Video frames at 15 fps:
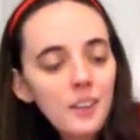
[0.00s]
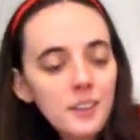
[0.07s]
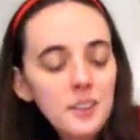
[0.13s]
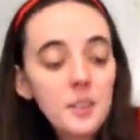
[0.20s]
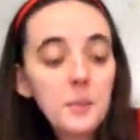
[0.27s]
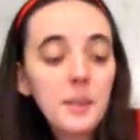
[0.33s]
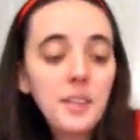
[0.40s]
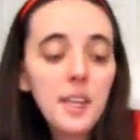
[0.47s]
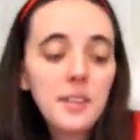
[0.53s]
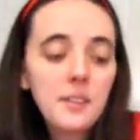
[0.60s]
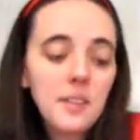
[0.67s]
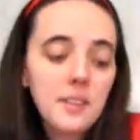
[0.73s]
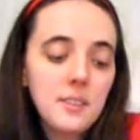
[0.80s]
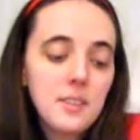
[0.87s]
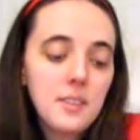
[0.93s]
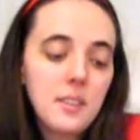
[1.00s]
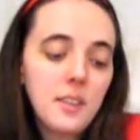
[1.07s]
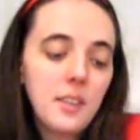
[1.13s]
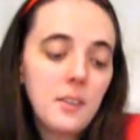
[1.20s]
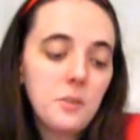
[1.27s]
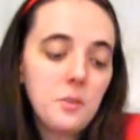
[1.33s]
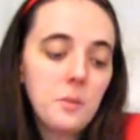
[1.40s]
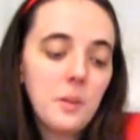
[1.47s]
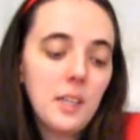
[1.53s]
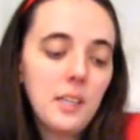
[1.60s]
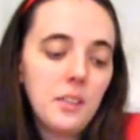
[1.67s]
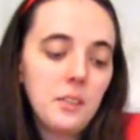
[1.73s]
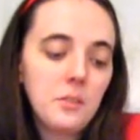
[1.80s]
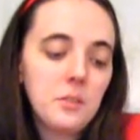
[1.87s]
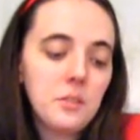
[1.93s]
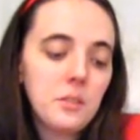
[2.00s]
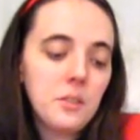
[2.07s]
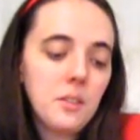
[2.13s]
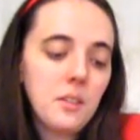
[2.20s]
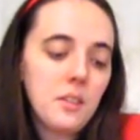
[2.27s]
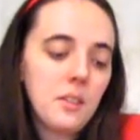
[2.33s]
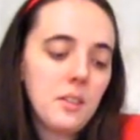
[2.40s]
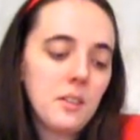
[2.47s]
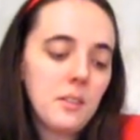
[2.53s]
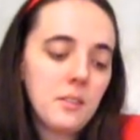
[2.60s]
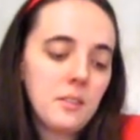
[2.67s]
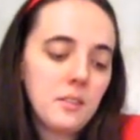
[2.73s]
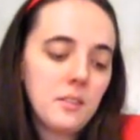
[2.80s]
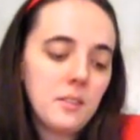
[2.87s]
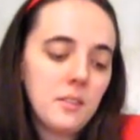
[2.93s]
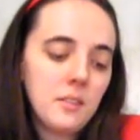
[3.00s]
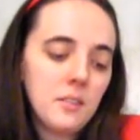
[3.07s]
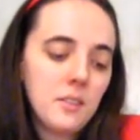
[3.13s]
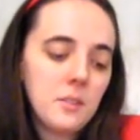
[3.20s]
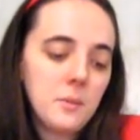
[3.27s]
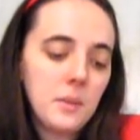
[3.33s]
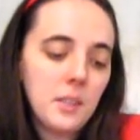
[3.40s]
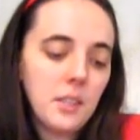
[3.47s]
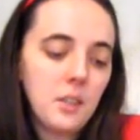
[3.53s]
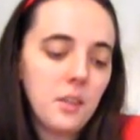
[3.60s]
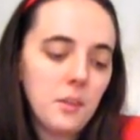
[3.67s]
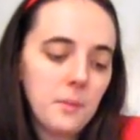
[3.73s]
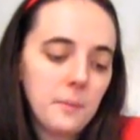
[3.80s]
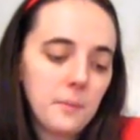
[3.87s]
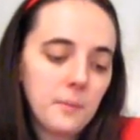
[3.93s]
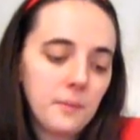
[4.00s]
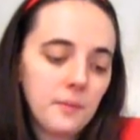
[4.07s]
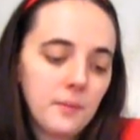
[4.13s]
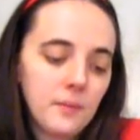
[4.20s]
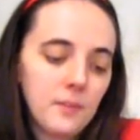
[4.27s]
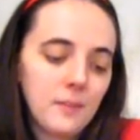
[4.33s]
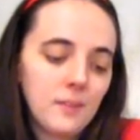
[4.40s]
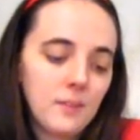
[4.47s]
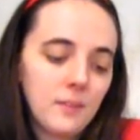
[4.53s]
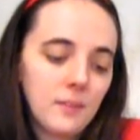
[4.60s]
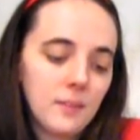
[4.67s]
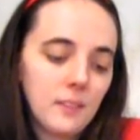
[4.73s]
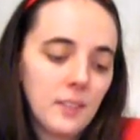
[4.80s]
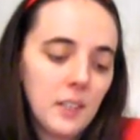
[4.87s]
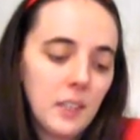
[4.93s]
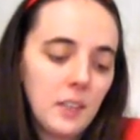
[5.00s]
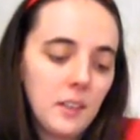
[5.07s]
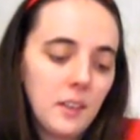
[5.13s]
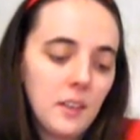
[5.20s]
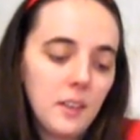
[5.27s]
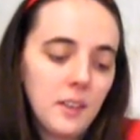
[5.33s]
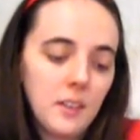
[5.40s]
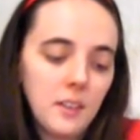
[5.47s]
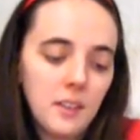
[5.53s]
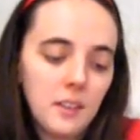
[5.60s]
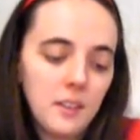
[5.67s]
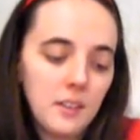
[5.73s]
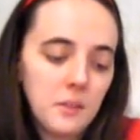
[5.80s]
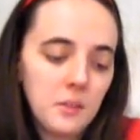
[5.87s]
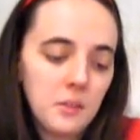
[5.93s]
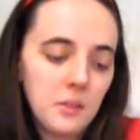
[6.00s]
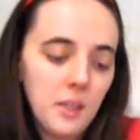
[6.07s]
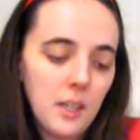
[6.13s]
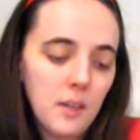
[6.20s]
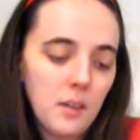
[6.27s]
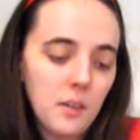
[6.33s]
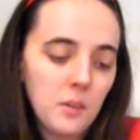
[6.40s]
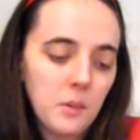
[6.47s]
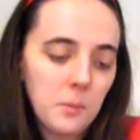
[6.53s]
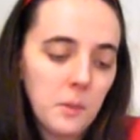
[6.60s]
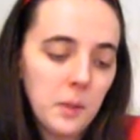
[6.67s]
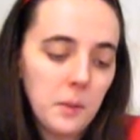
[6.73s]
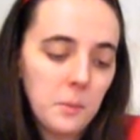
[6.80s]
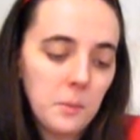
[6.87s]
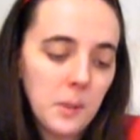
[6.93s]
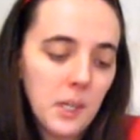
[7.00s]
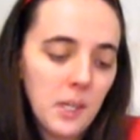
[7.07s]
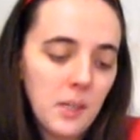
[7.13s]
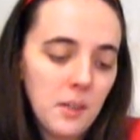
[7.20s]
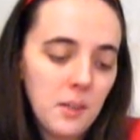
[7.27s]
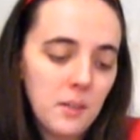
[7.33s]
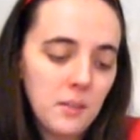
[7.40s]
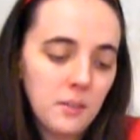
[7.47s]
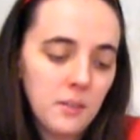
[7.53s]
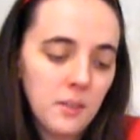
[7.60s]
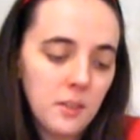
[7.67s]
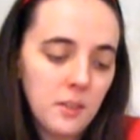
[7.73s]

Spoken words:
So what that does is it gives you a little scarf. It's really cute. And do that all the way around.